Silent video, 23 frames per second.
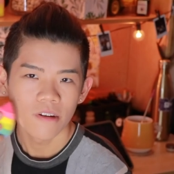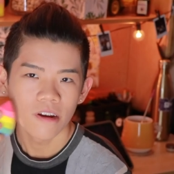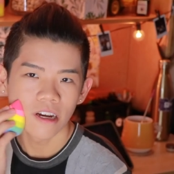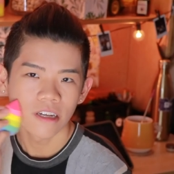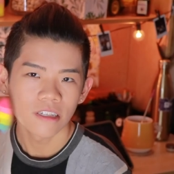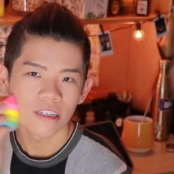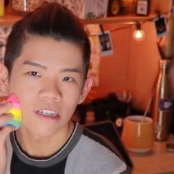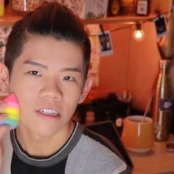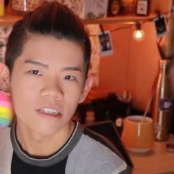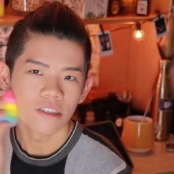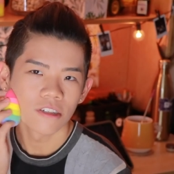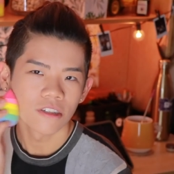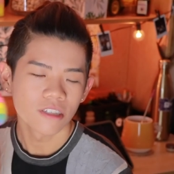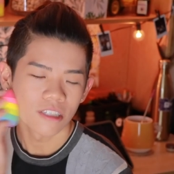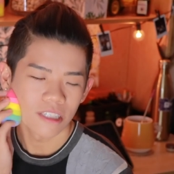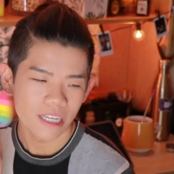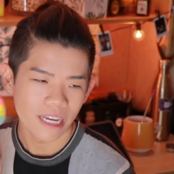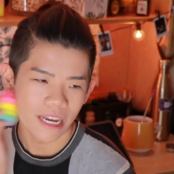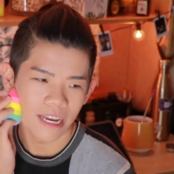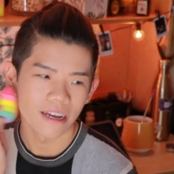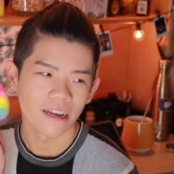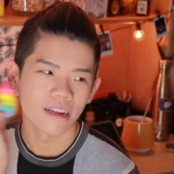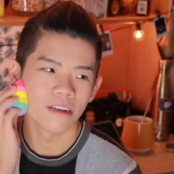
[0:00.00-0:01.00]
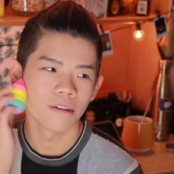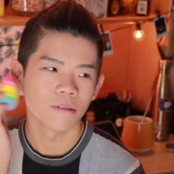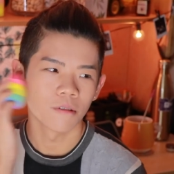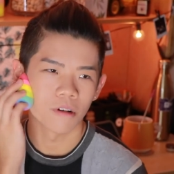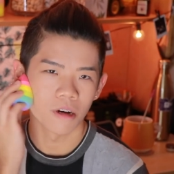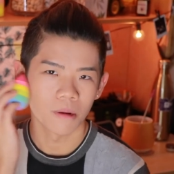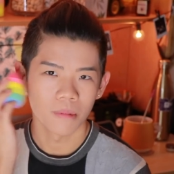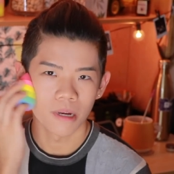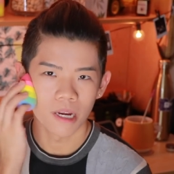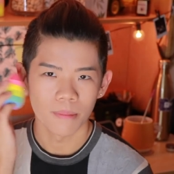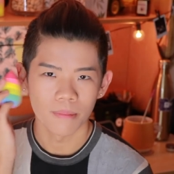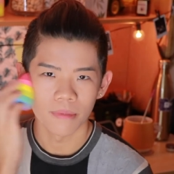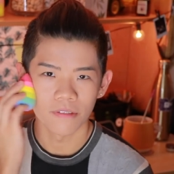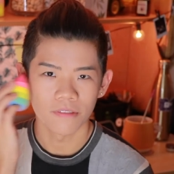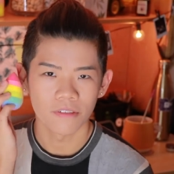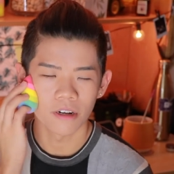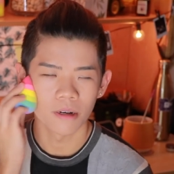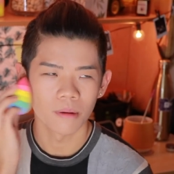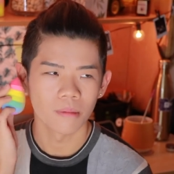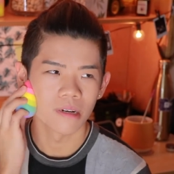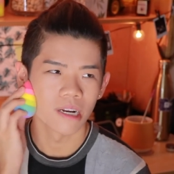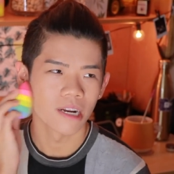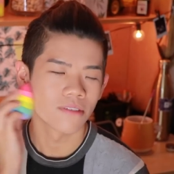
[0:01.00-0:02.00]
You guys understand where I'm coming
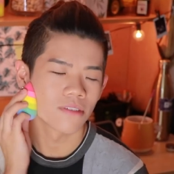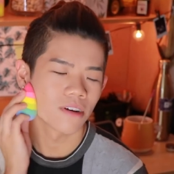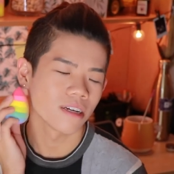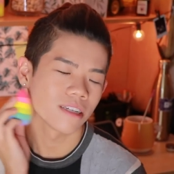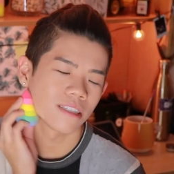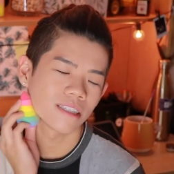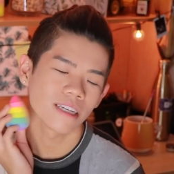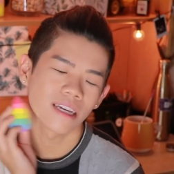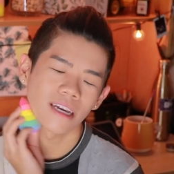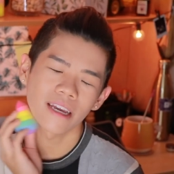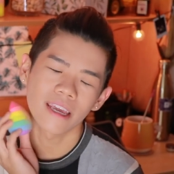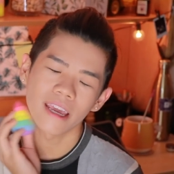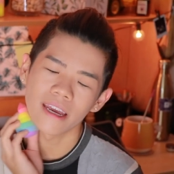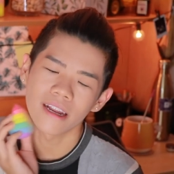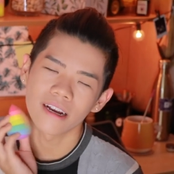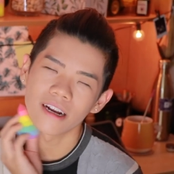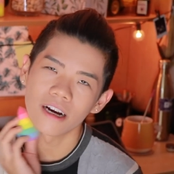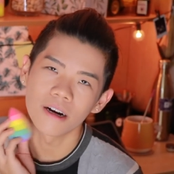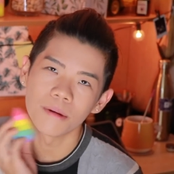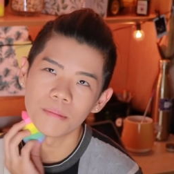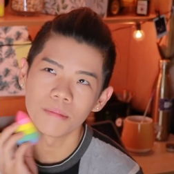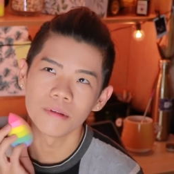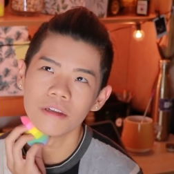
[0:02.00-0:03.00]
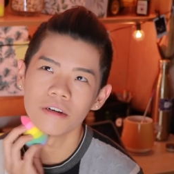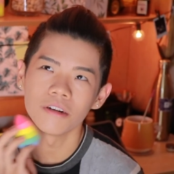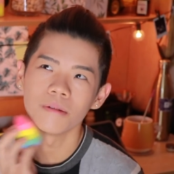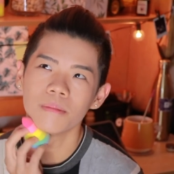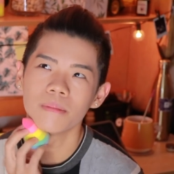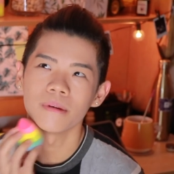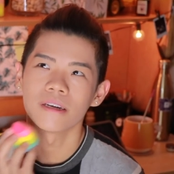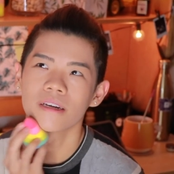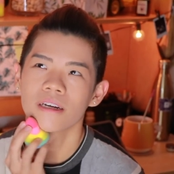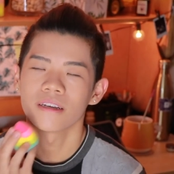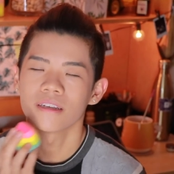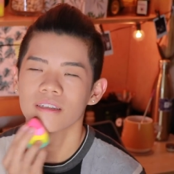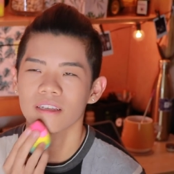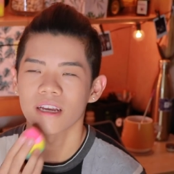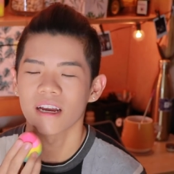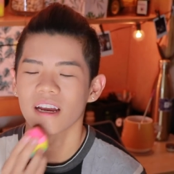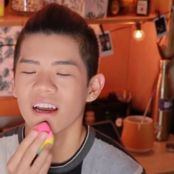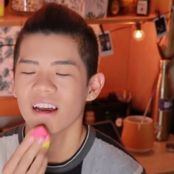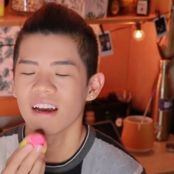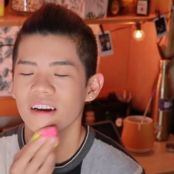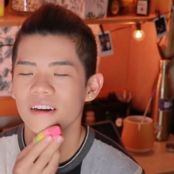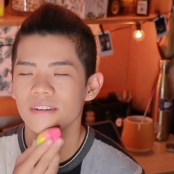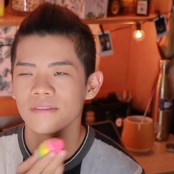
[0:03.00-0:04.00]
from whenever I say I can't upload because I
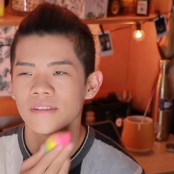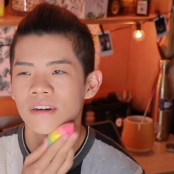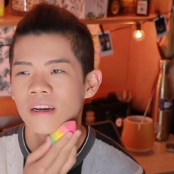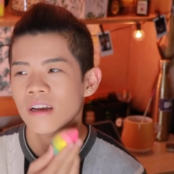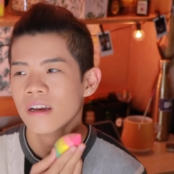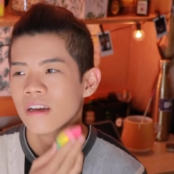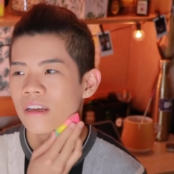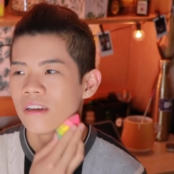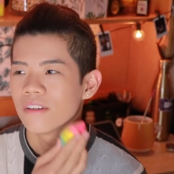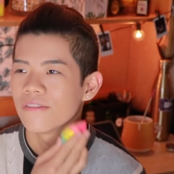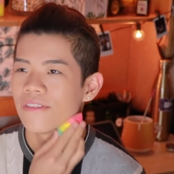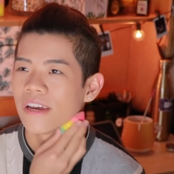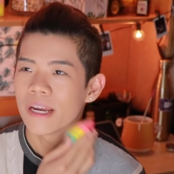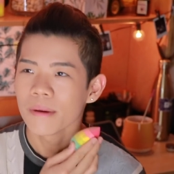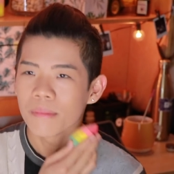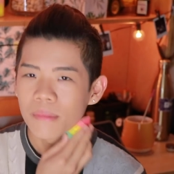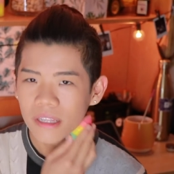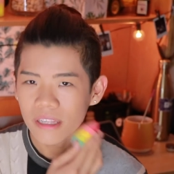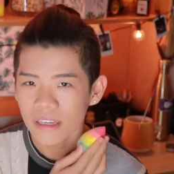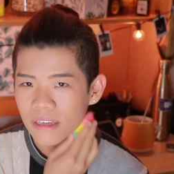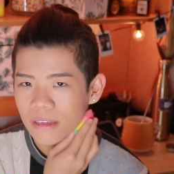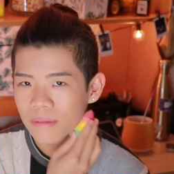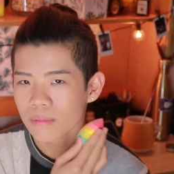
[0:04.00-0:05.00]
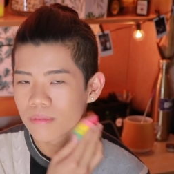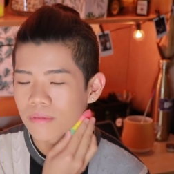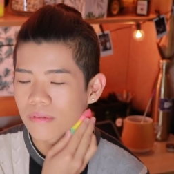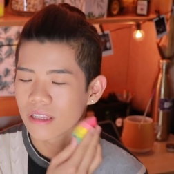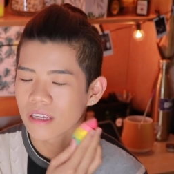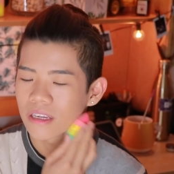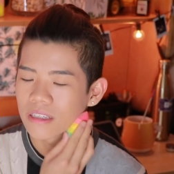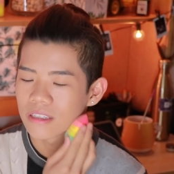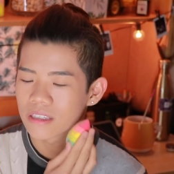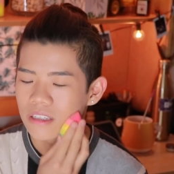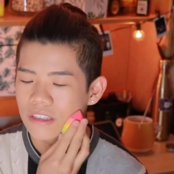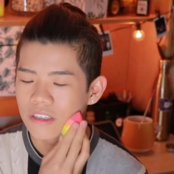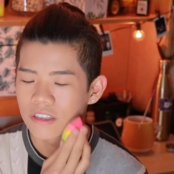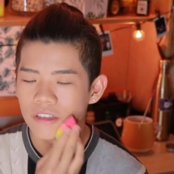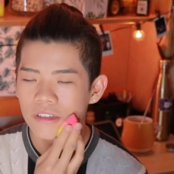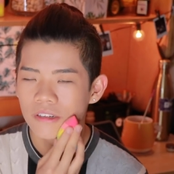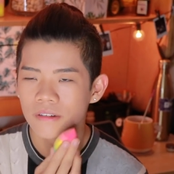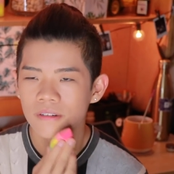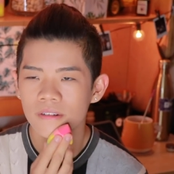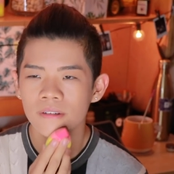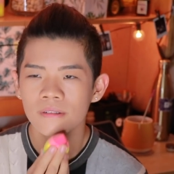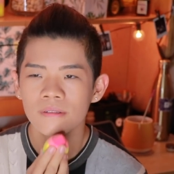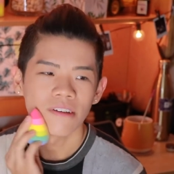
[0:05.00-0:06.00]
have family things to
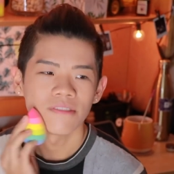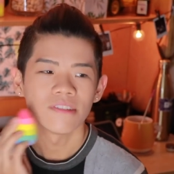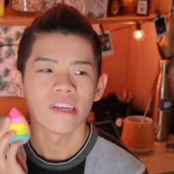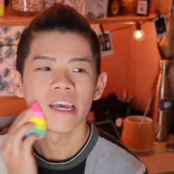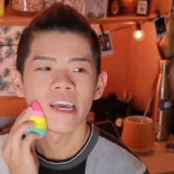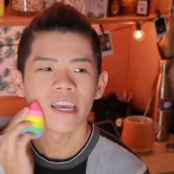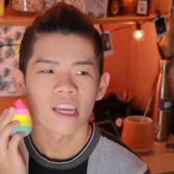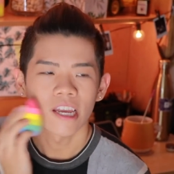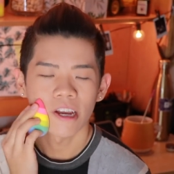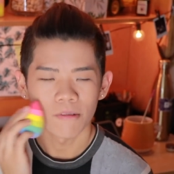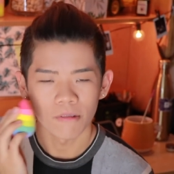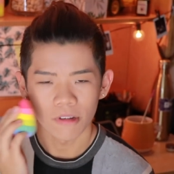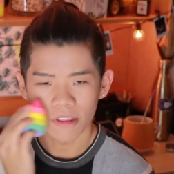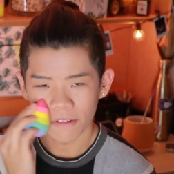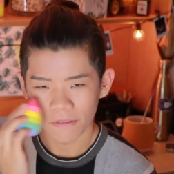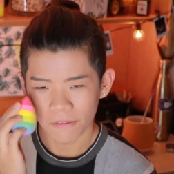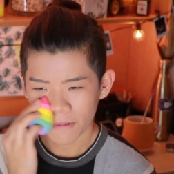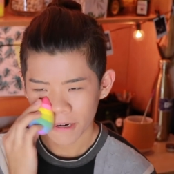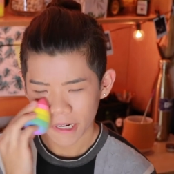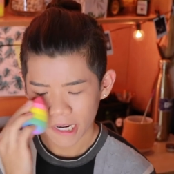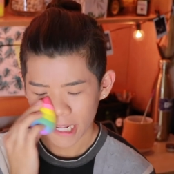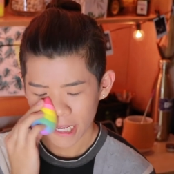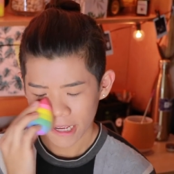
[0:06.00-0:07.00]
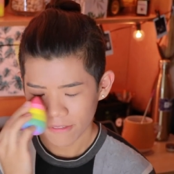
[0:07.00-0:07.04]
do. I have to hang out with a friend I